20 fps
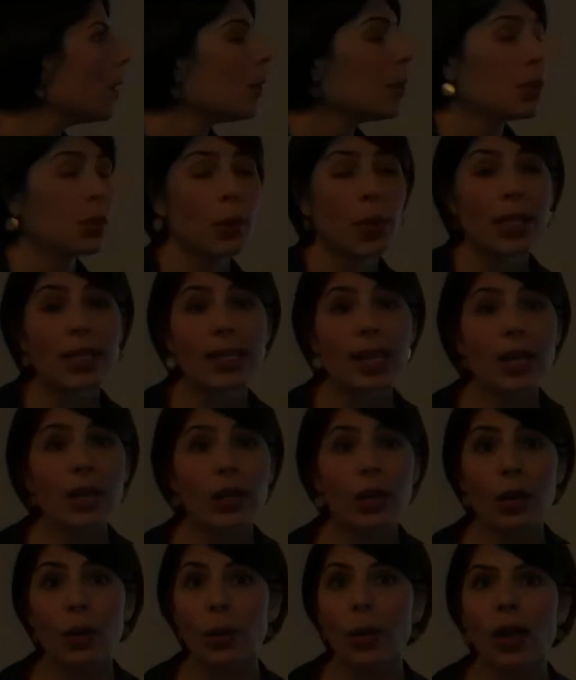So I say to
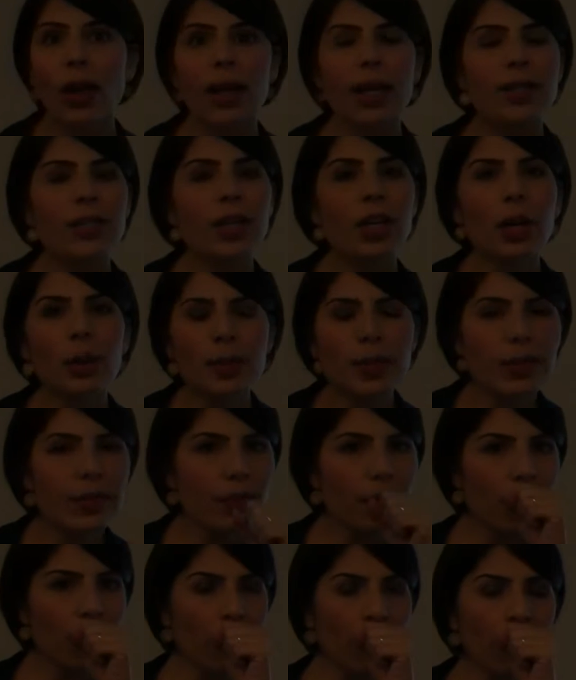her, well, in terms
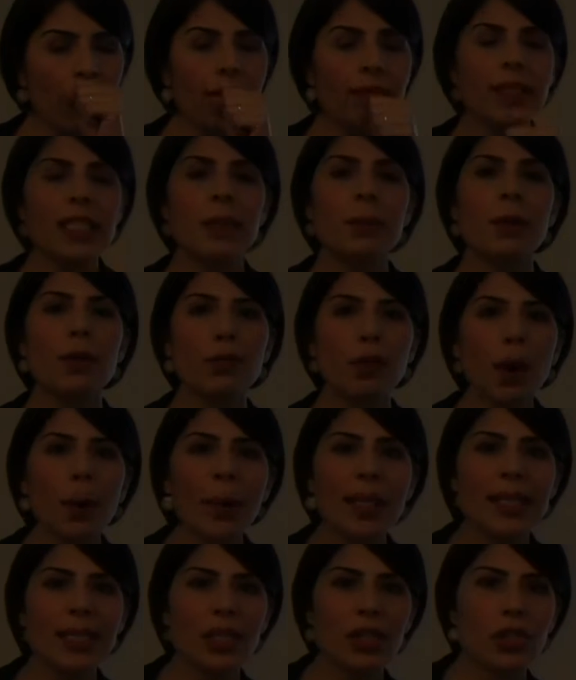of these
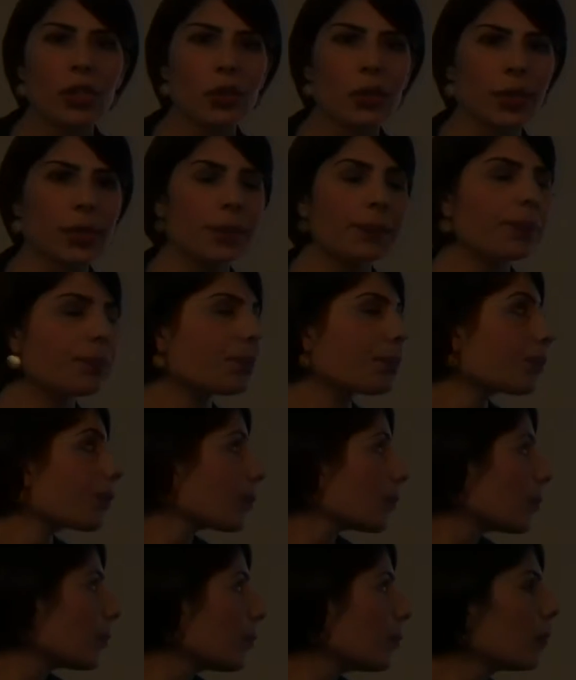performance issues,
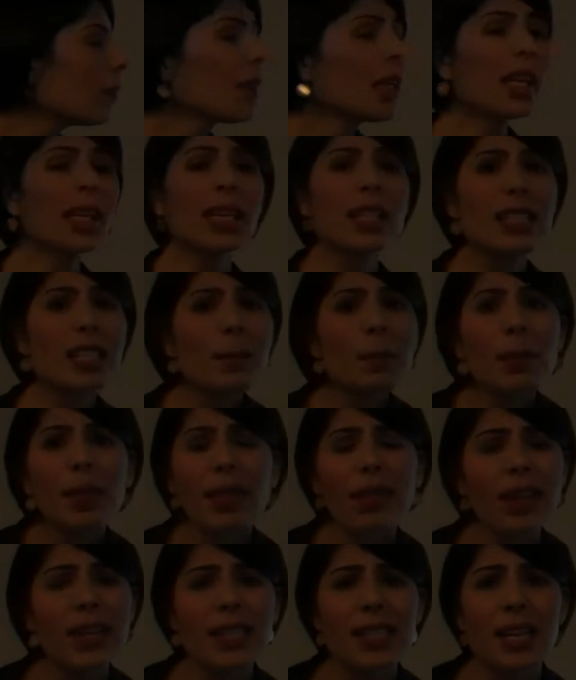some of the
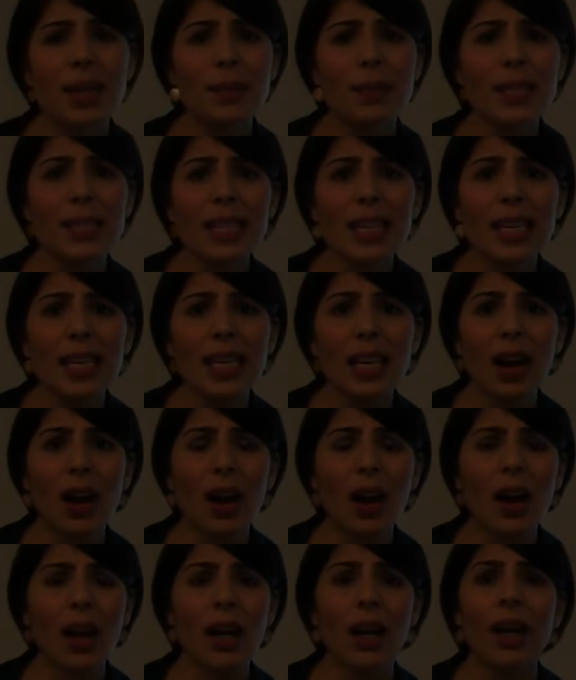things that I'm seeing
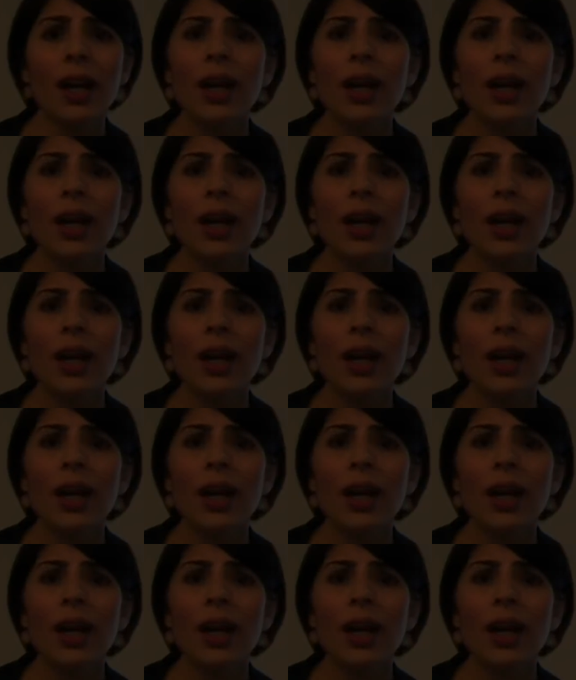are,